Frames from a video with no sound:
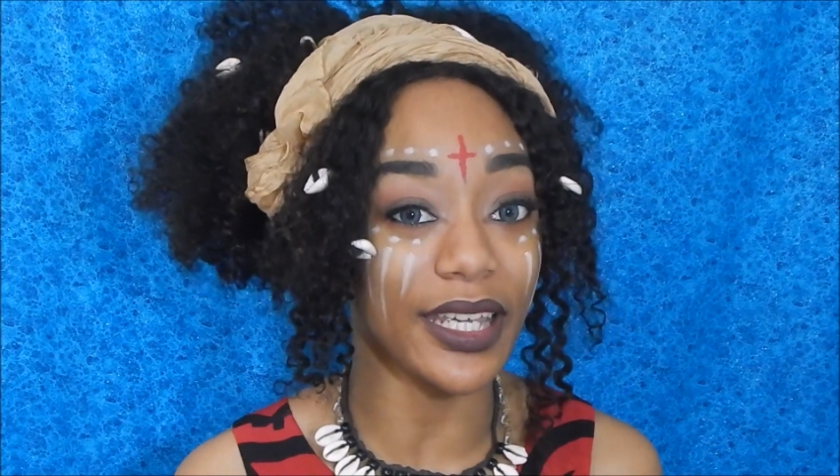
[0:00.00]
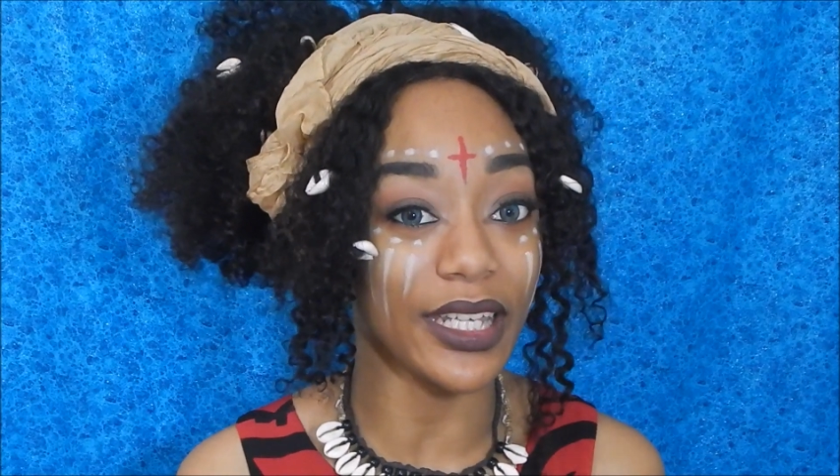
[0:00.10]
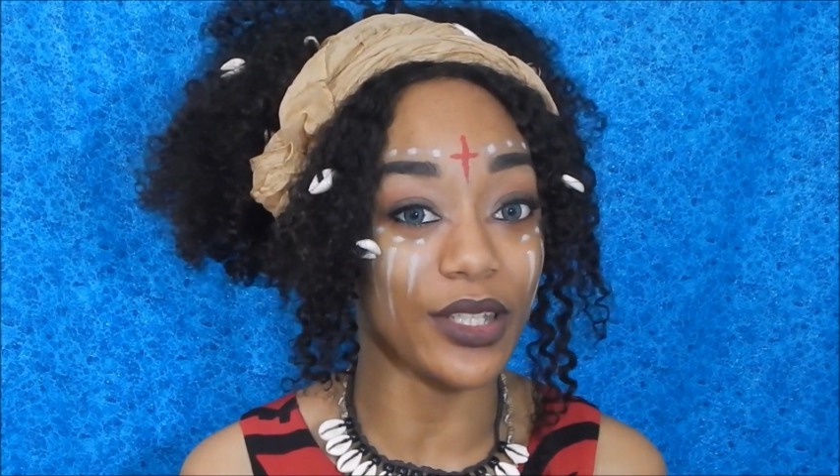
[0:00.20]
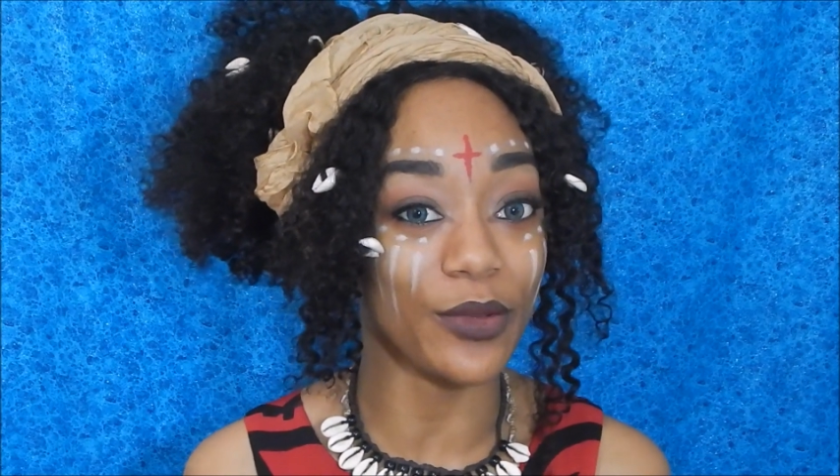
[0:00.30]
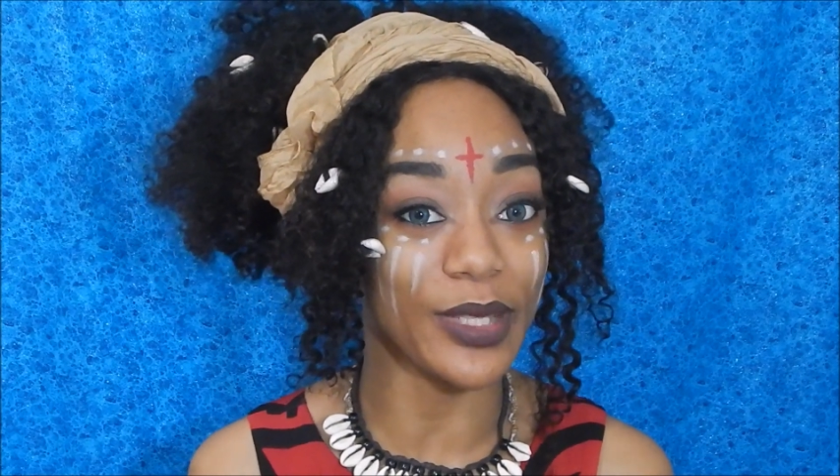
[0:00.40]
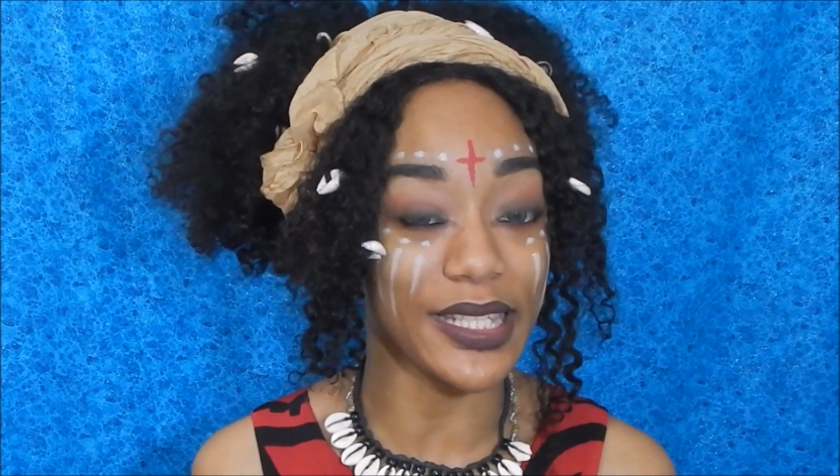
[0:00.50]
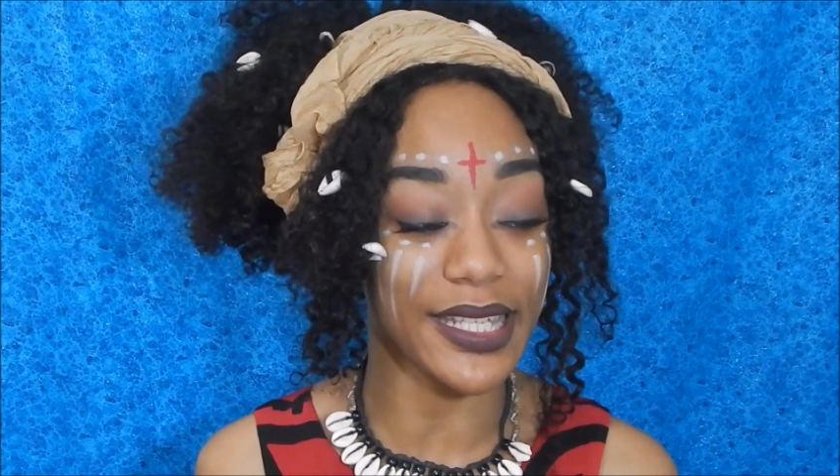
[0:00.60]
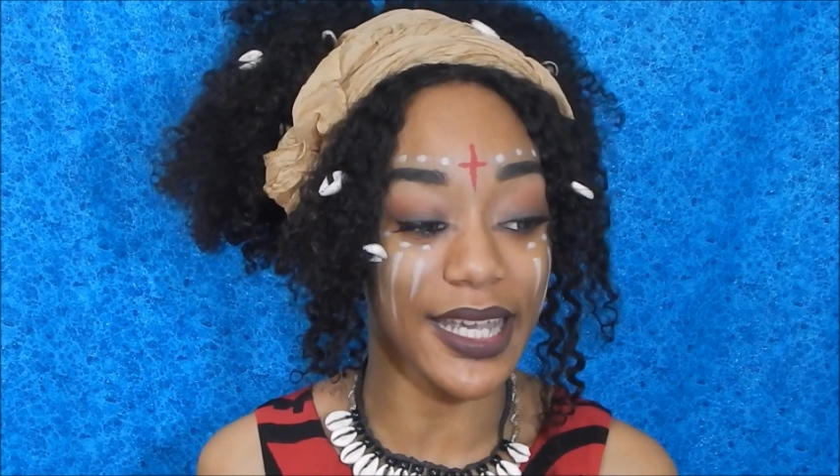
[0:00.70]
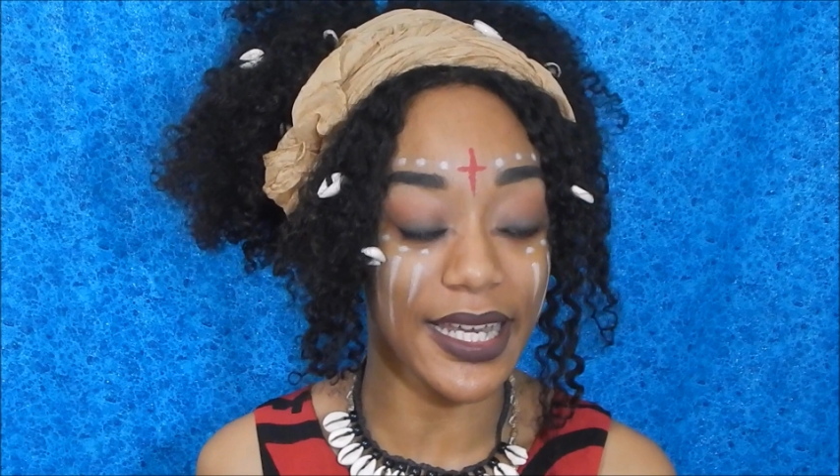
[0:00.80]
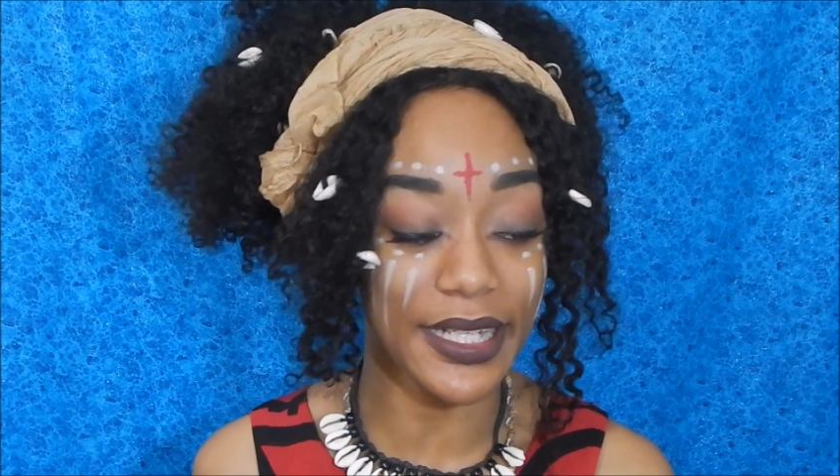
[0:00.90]
in
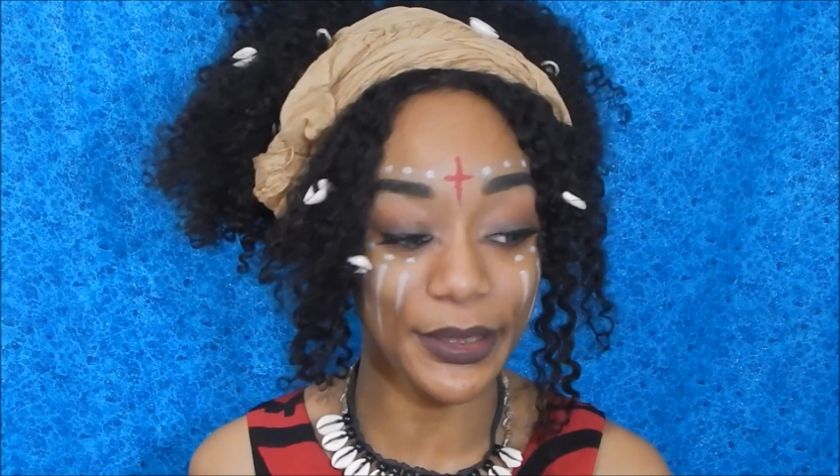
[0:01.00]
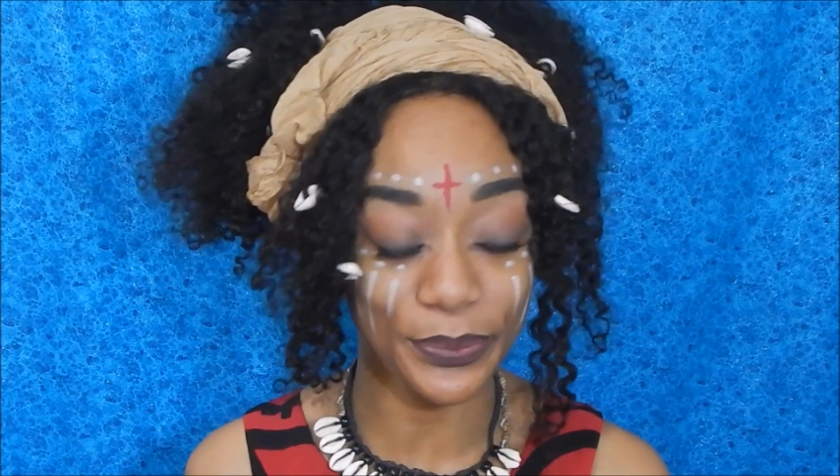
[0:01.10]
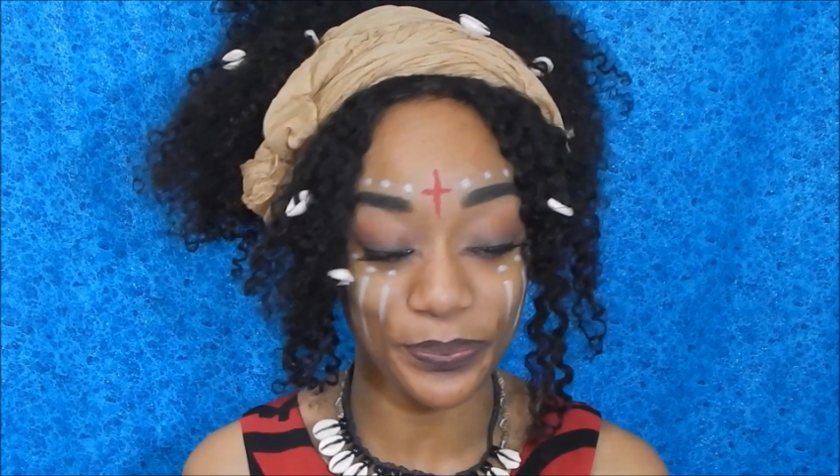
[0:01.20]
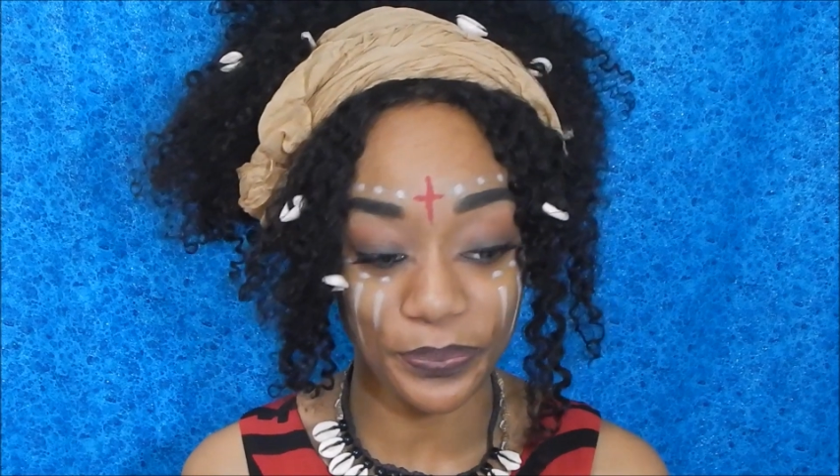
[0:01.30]
Louisiana.